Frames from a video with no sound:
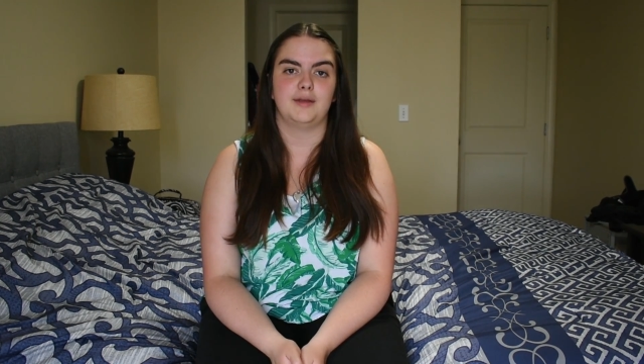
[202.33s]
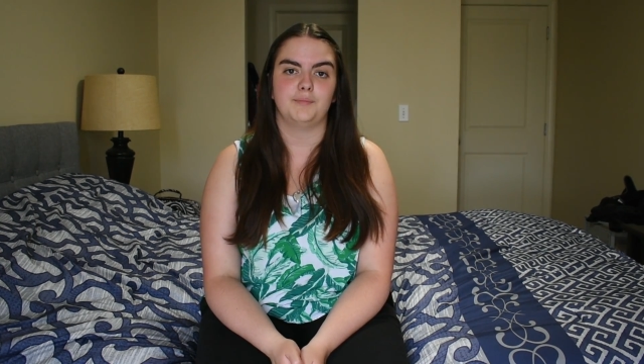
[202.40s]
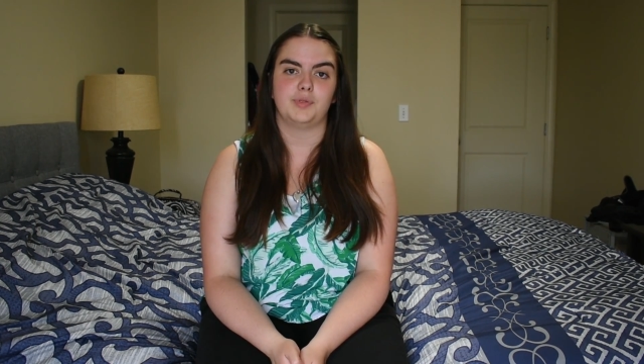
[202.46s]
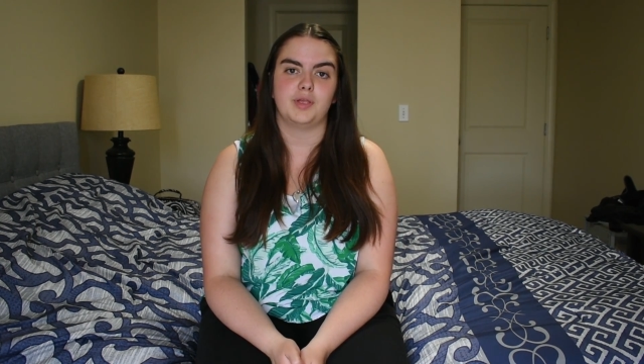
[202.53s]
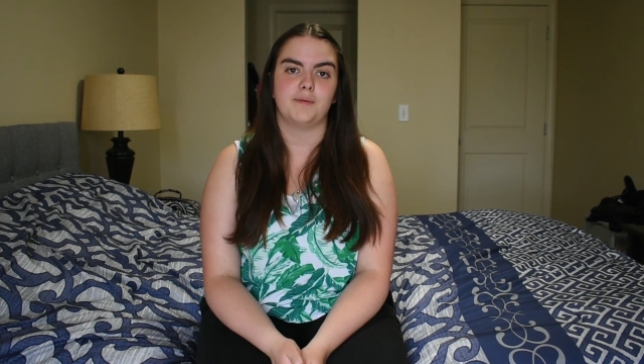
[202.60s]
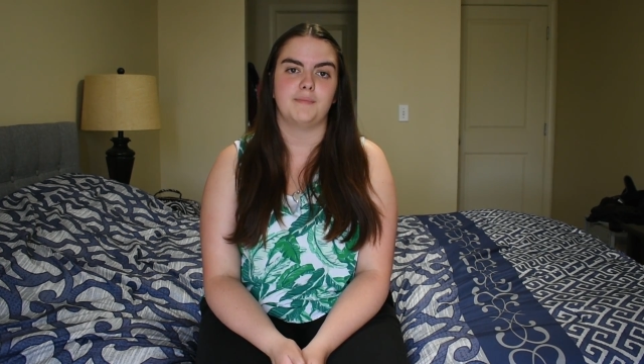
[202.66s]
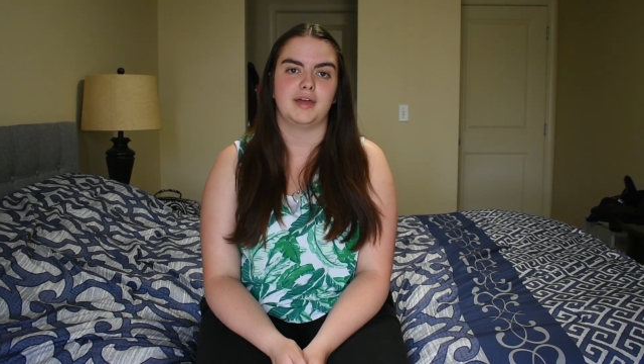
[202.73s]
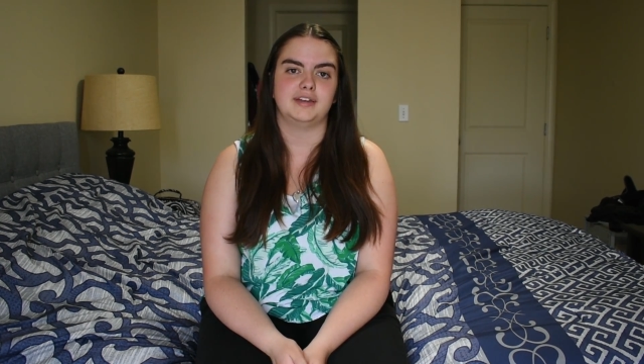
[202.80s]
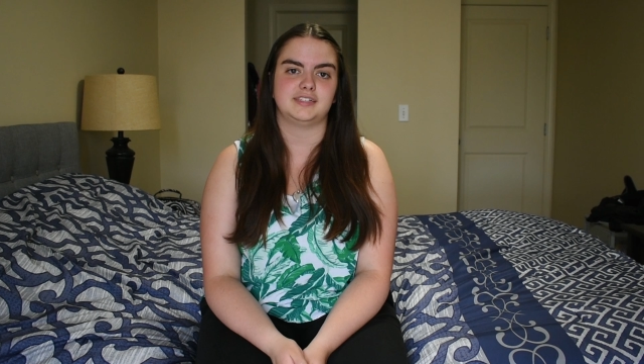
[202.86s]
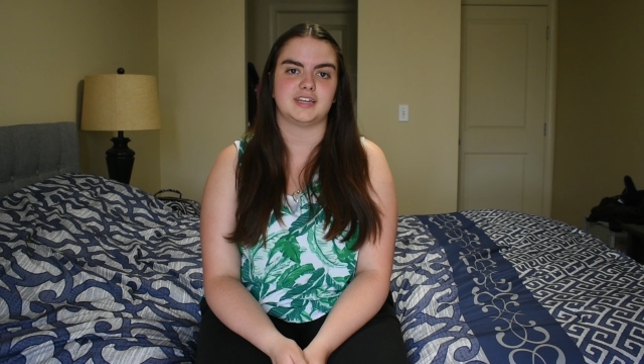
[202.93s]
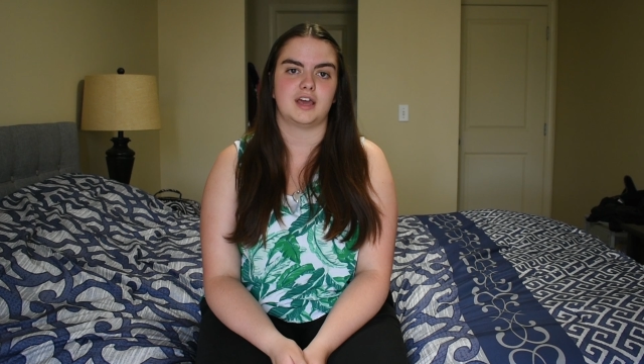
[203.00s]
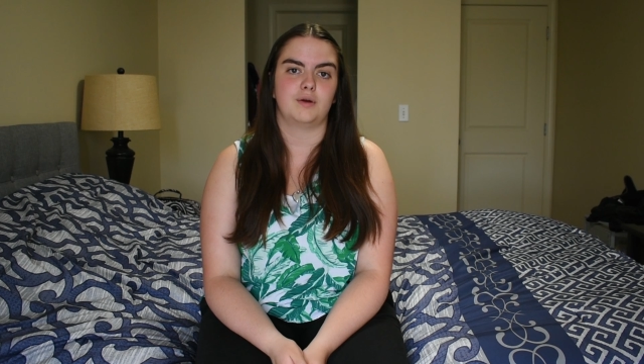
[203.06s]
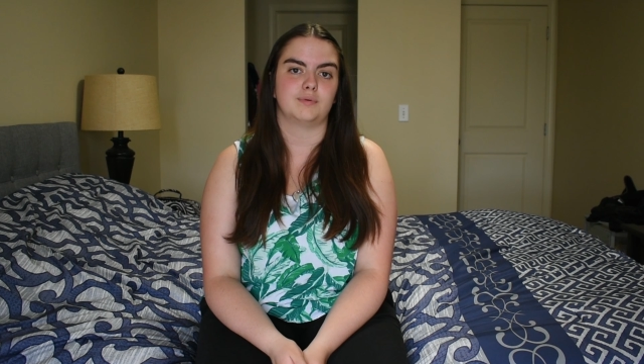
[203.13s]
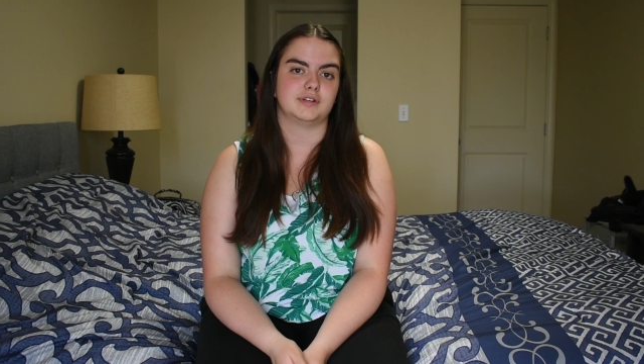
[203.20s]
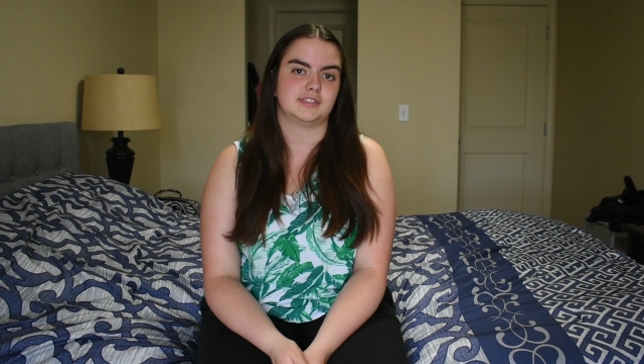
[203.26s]
implement
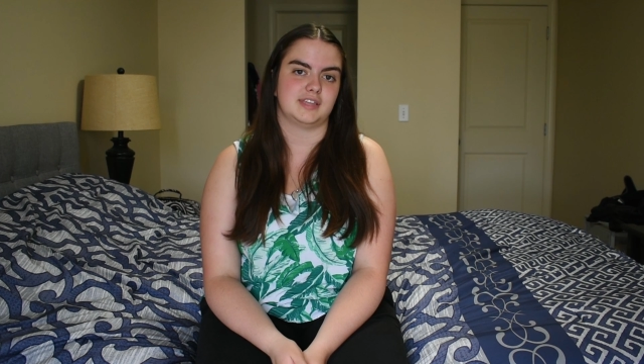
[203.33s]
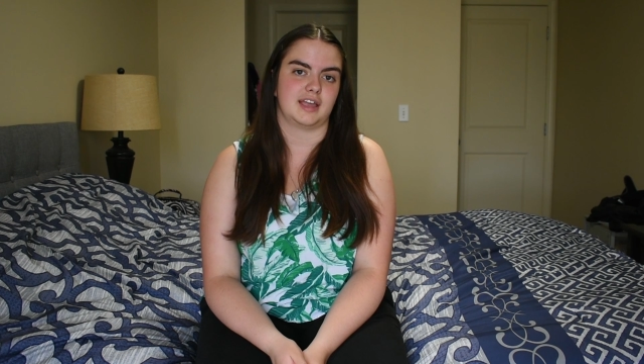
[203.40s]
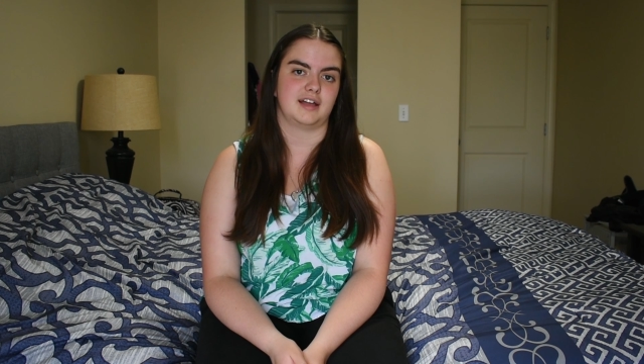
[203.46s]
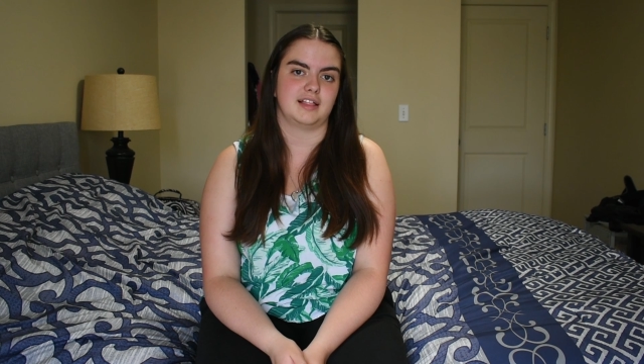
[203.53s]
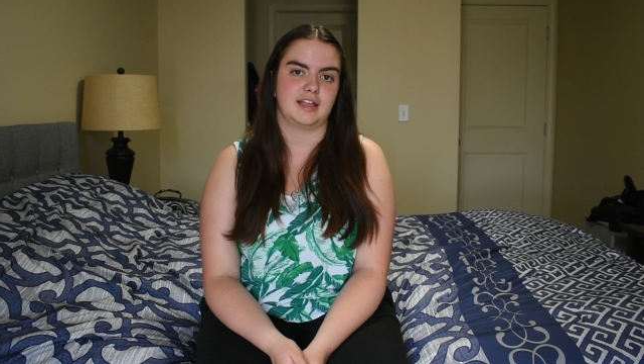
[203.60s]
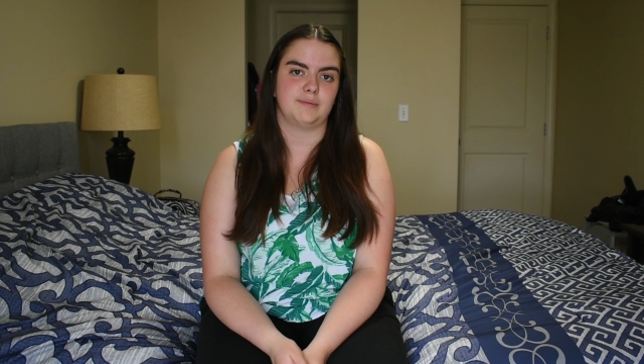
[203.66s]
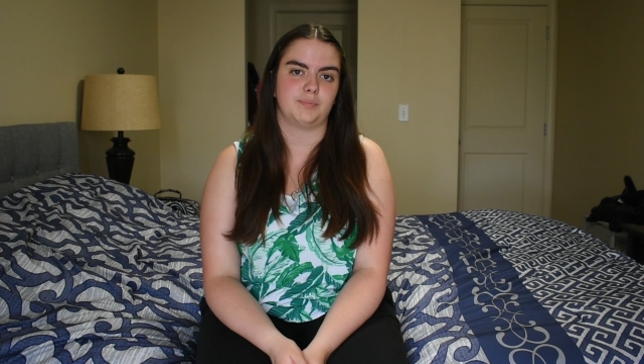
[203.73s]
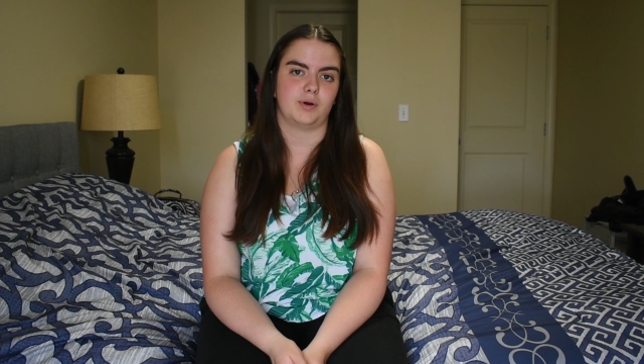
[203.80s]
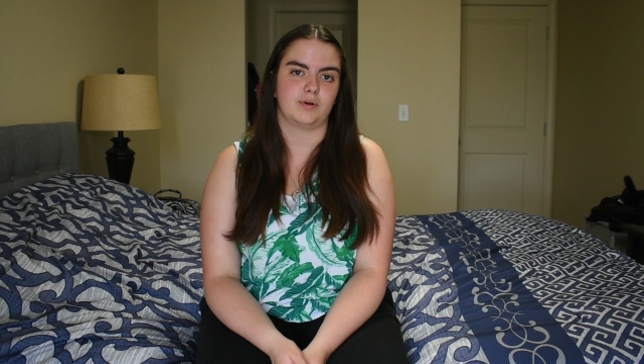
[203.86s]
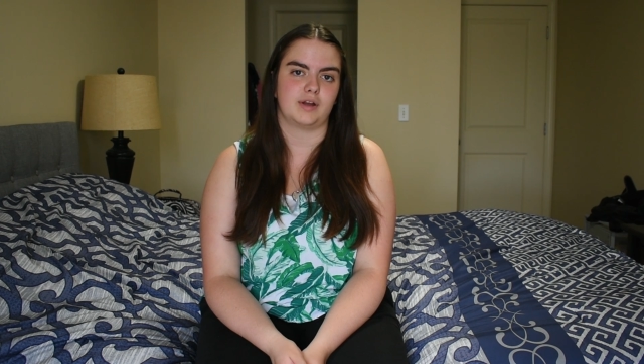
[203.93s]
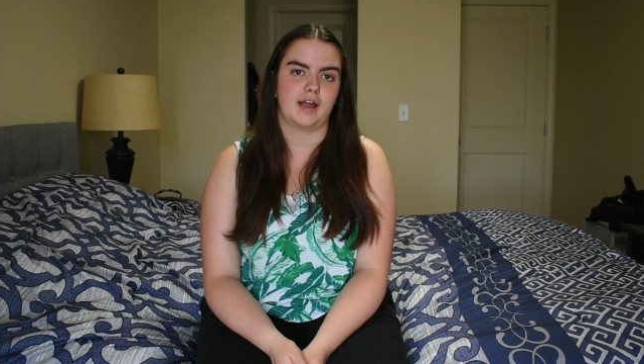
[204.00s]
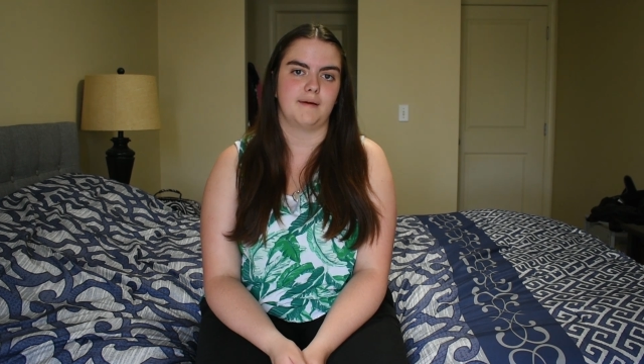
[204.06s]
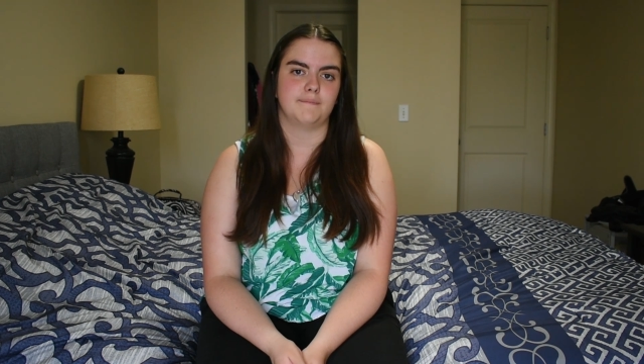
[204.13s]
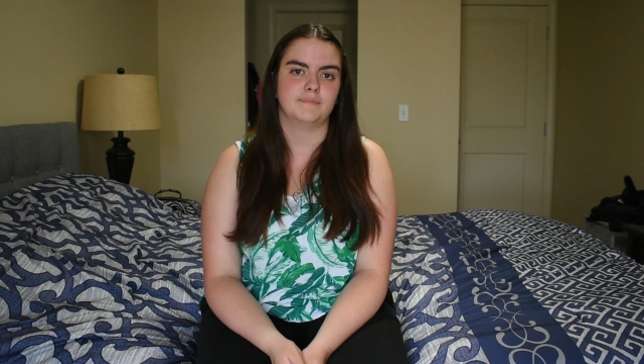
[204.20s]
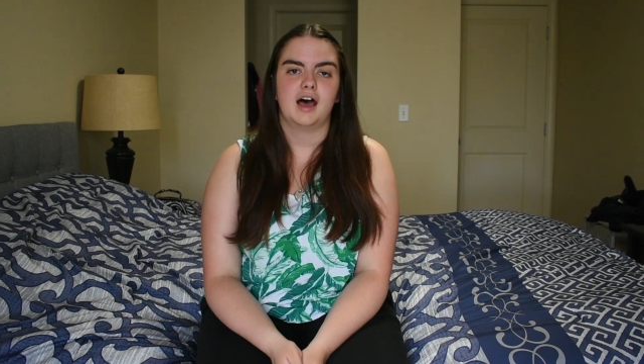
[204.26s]
a recycling
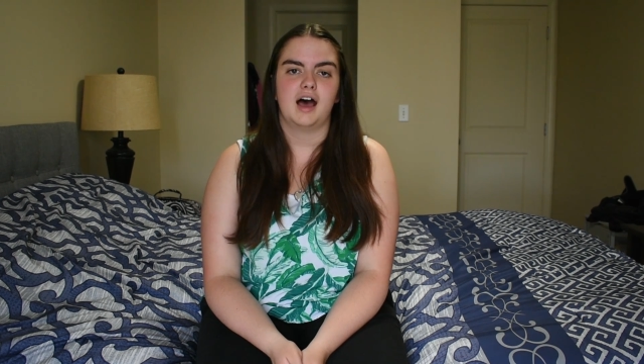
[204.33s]
program.